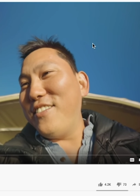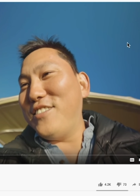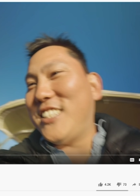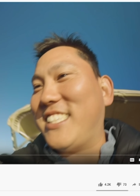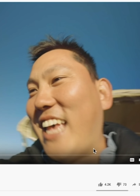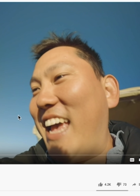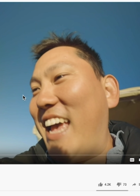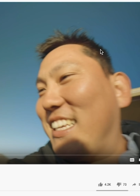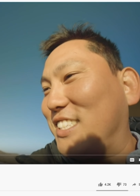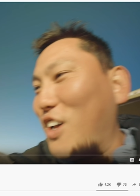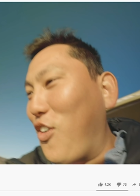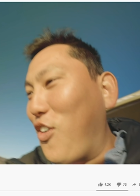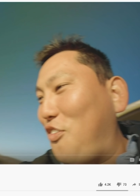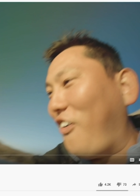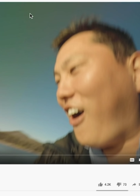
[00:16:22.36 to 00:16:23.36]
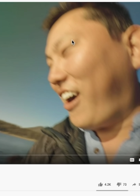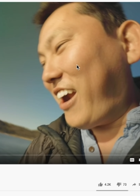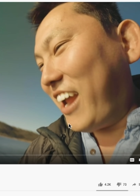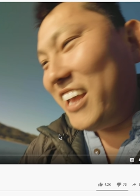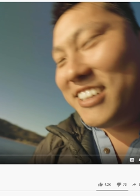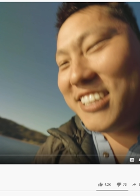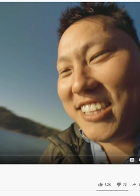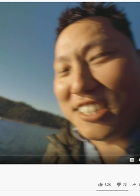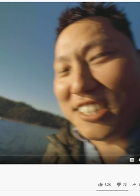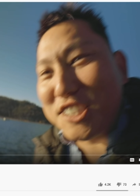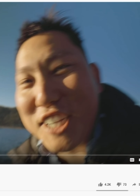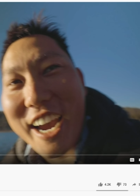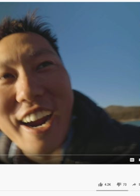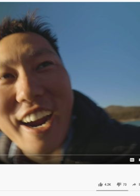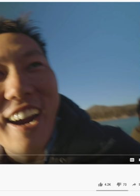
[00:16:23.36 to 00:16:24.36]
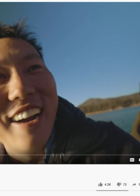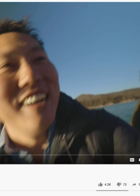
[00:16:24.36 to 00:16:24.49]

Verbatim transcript: you know, videos like this if it wasn't for